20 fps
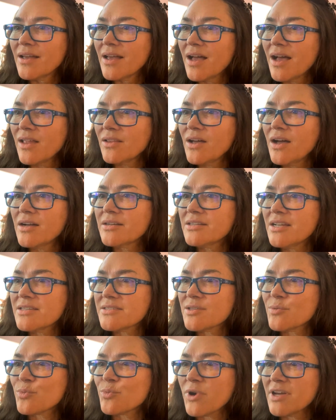How long
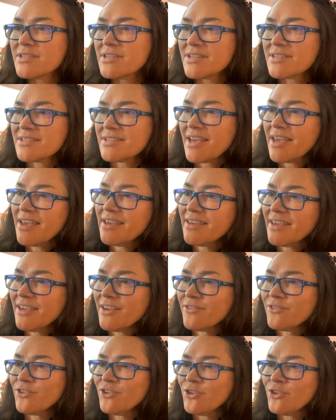does the process take
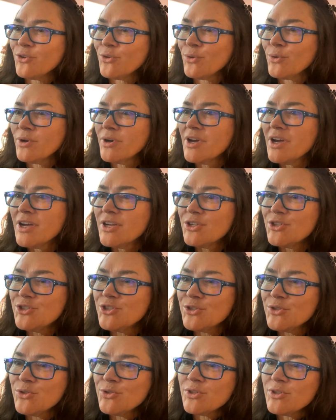if you
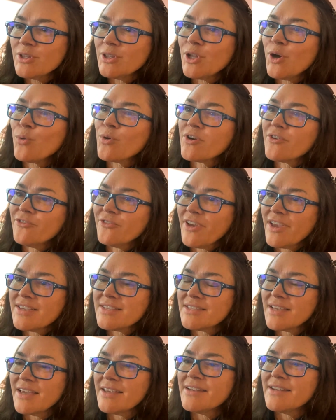do the lower
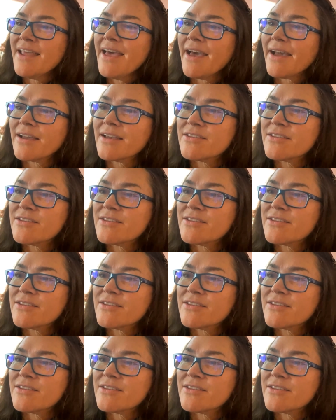face and neck?